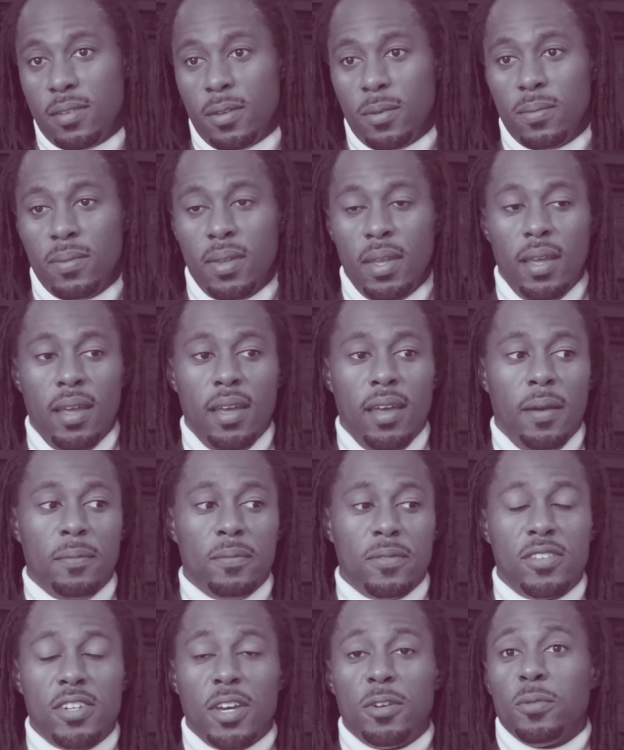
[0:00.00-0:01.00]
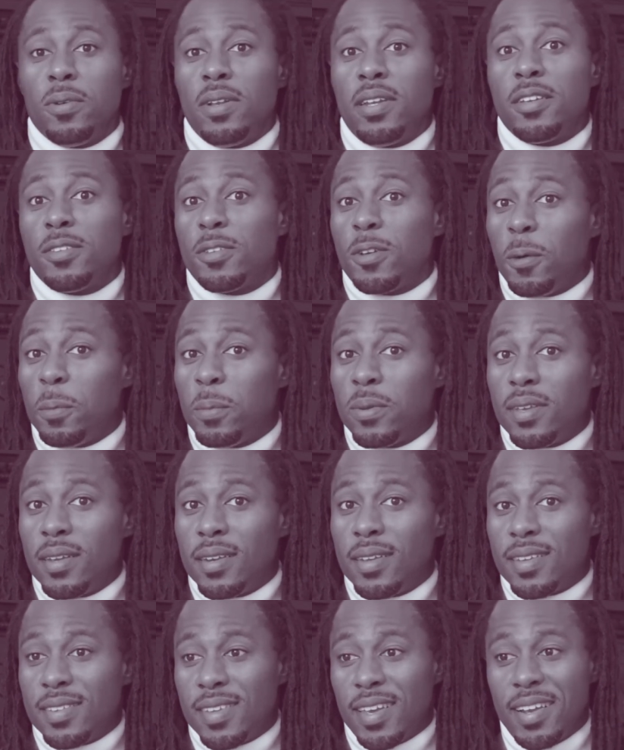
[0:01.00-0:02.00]
So, I'm generally
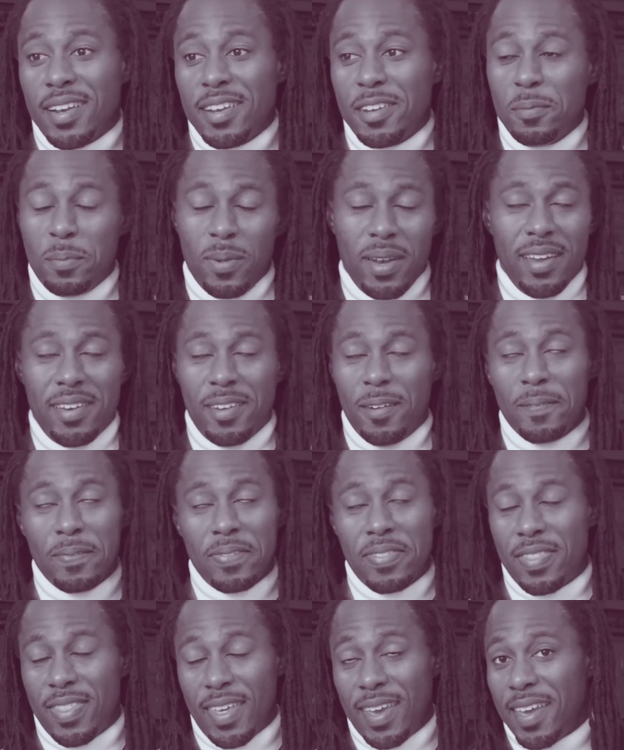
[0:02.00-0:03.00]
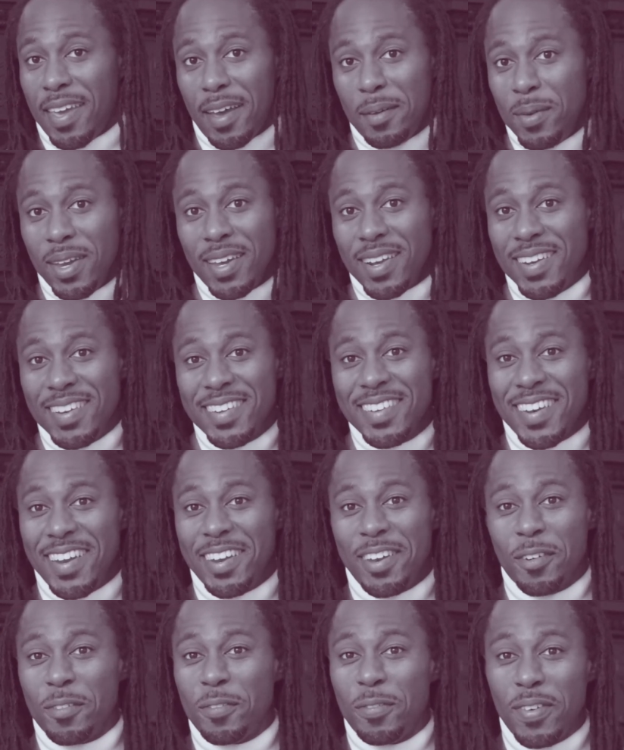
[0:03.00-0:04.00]
interpreted as English, but I don't think I'm English and
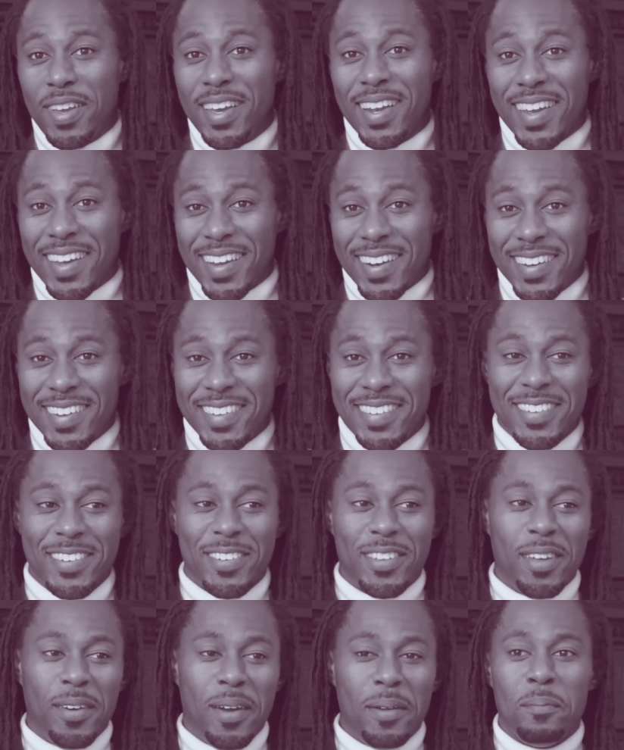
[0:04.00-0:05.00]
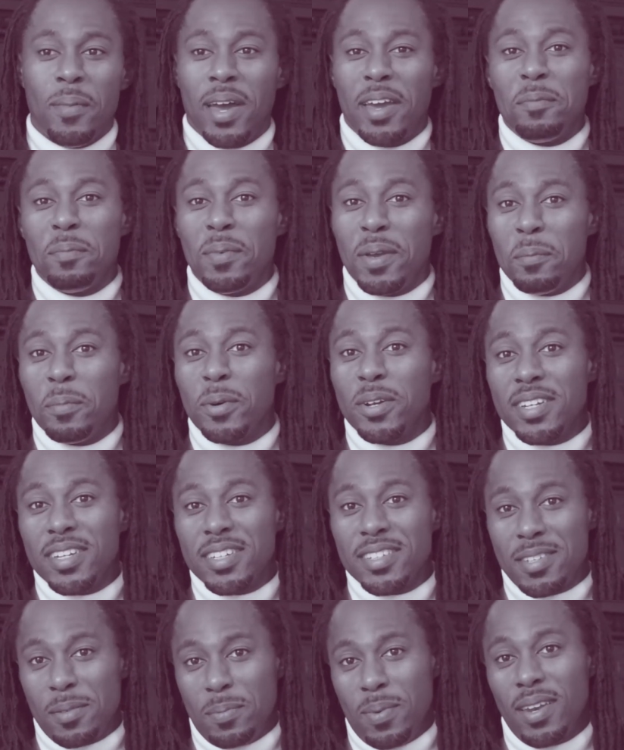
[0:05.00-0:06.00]
I don't feel English, although I might be
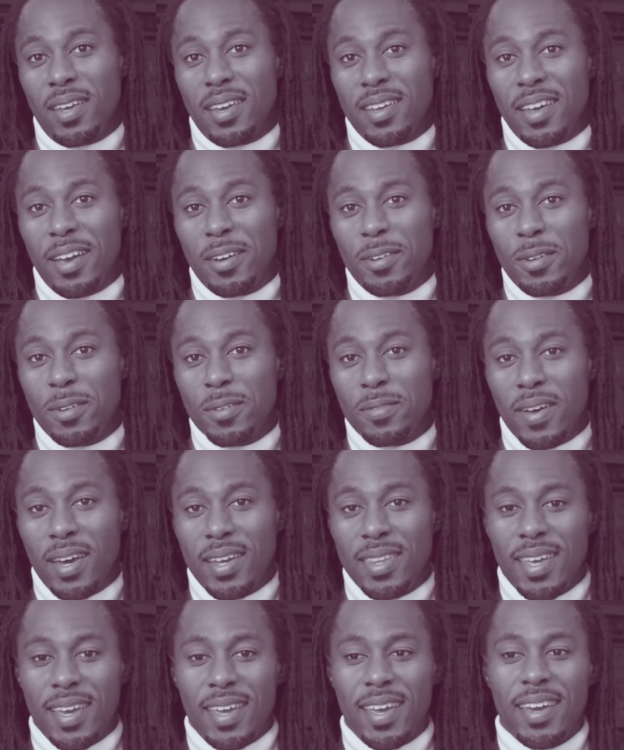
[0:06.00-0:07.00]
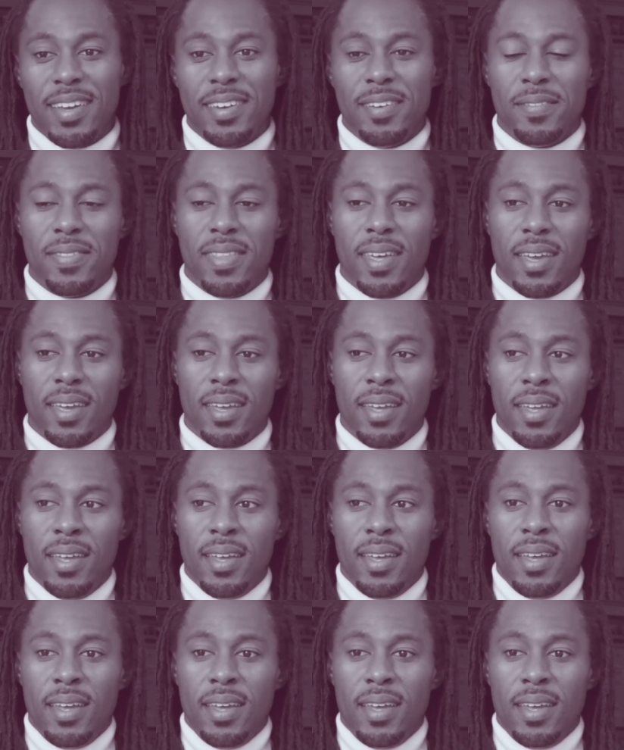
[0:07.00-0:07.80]
British, depending on how you define that kind of thing.